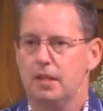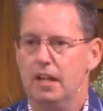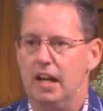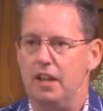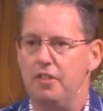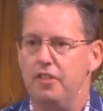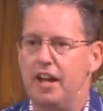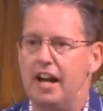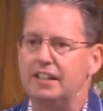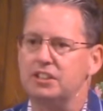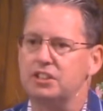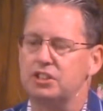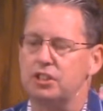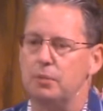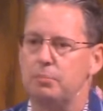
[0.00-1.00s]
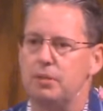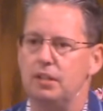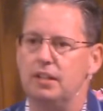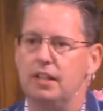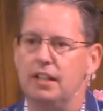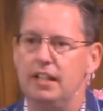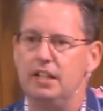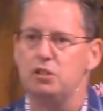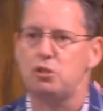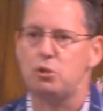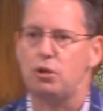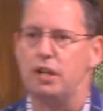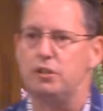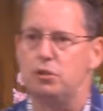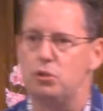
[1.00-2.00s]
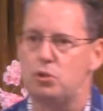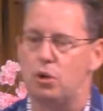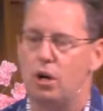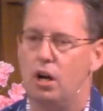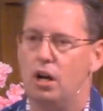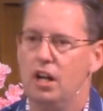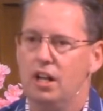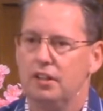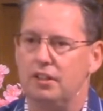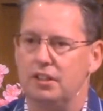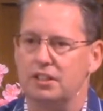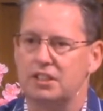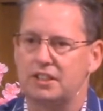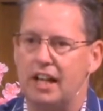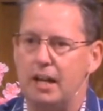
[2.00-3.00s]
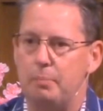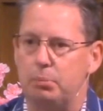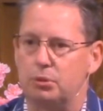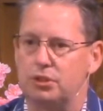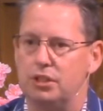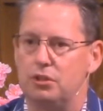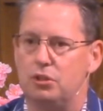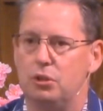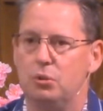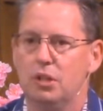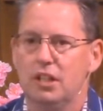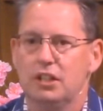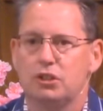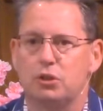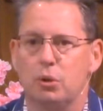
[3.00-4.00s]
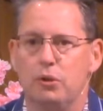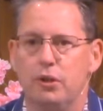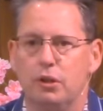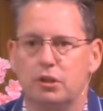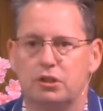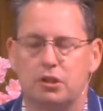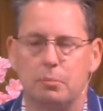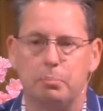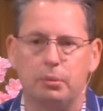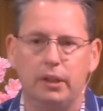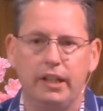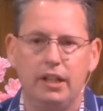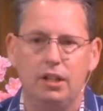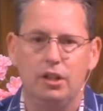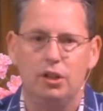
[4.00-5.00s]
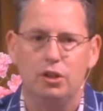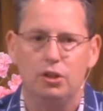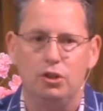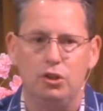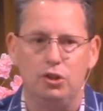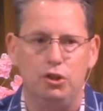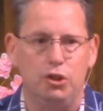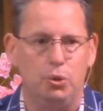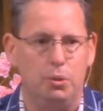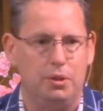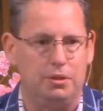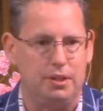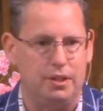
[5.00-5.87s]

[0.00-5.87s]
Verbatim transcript: And that's something that he is trying to draw the disciples into so there is complete unity.